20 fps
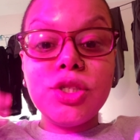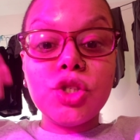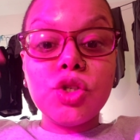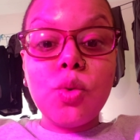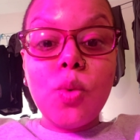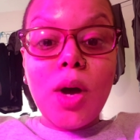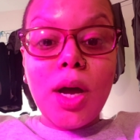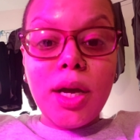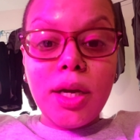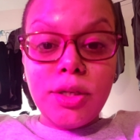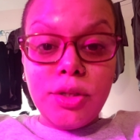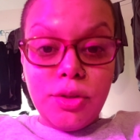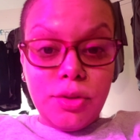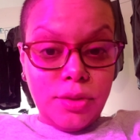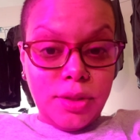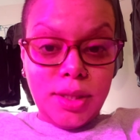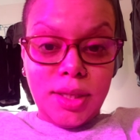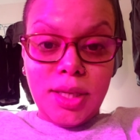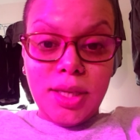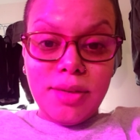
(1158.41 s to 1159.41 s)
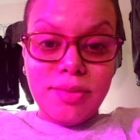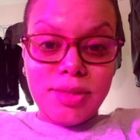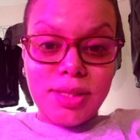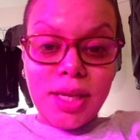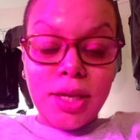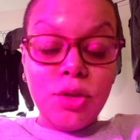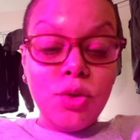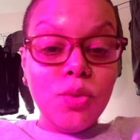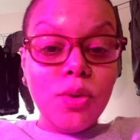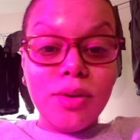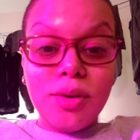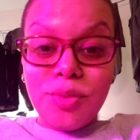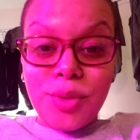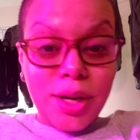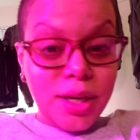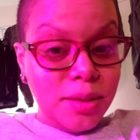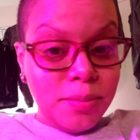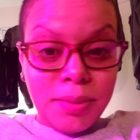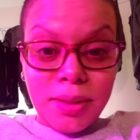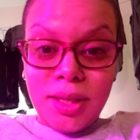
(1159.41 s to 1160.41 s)
squandered the gifts that you
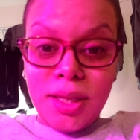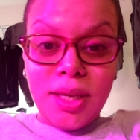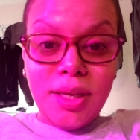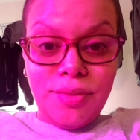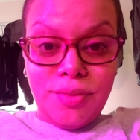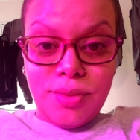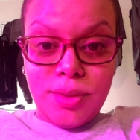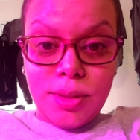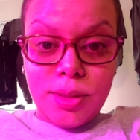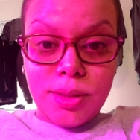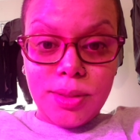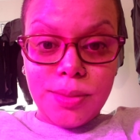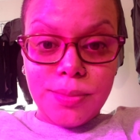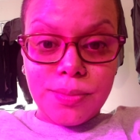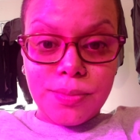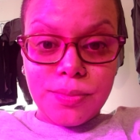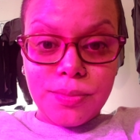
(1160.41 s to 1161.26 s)
already been given.